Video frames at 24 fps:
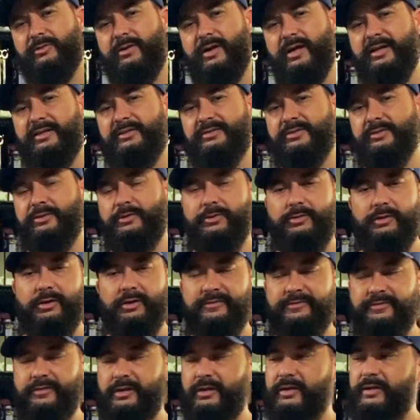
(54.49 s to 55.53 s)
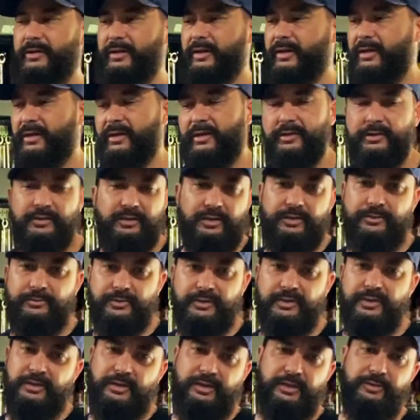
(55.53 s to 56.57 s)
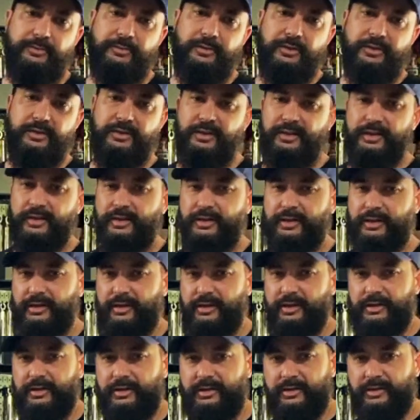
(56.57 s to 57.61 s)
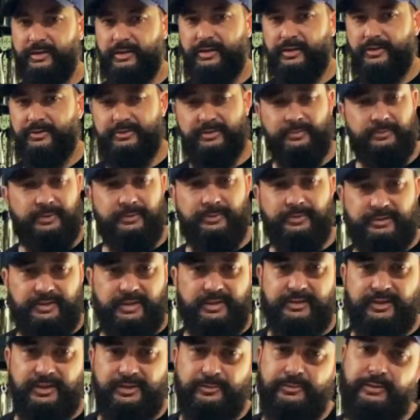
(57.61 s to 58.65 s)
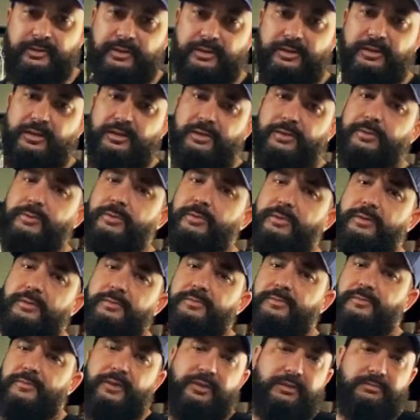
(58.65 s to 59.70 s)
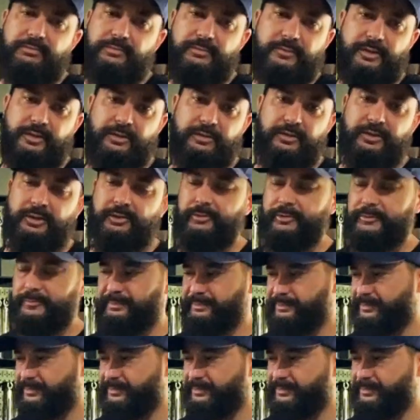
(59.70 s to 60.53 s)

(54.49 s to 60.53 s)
rides or go off-road, you don't really need one. Uh, some people think they really look cool, but you don't need one.